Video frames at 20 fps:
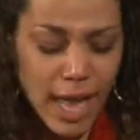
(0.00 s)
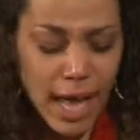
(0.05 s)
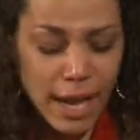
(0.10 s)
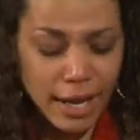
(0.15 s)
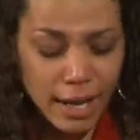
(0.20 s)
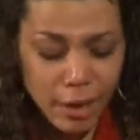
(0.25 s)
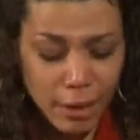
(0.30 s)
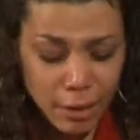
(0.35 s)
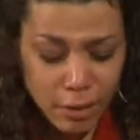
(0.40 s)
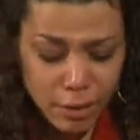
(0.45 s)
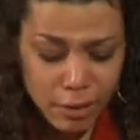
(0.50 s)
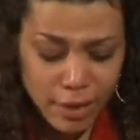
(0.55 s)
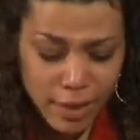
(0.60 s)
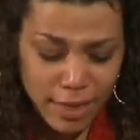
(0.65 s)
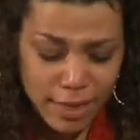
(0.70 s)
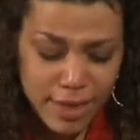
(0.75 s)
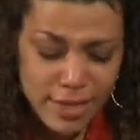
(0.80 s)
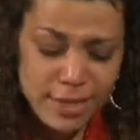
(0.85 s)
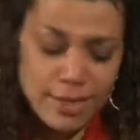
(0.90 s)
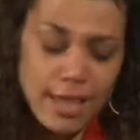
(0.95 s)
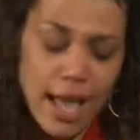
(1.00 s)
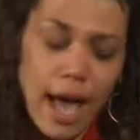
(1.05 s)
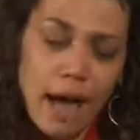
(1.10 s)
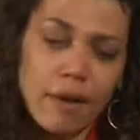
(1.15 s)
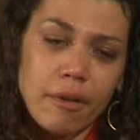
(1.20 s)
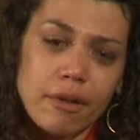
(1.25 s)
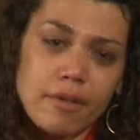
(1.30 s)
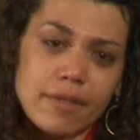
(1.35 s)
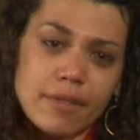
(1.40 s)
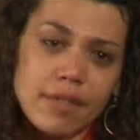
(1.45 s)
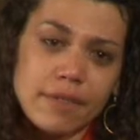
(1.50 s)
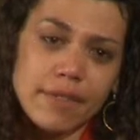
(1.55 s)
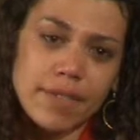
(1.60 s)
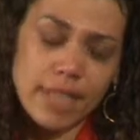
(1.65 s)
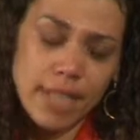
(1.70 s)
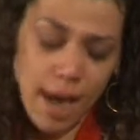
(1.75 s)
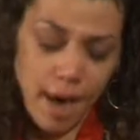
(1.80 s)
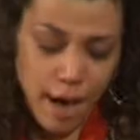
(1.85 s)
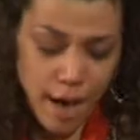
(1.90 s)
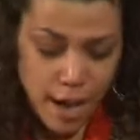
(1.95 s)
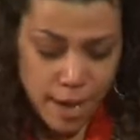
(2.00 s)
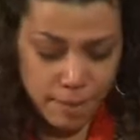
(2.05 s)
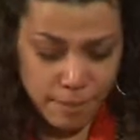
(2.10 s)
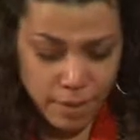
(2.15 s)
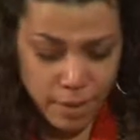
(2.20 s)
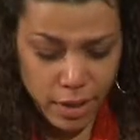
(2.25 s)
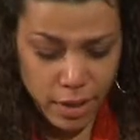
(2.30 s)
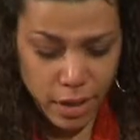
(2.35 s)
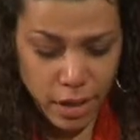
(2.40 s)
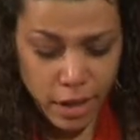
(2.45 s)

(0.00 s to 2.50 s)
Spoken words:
echoed the sounds of the time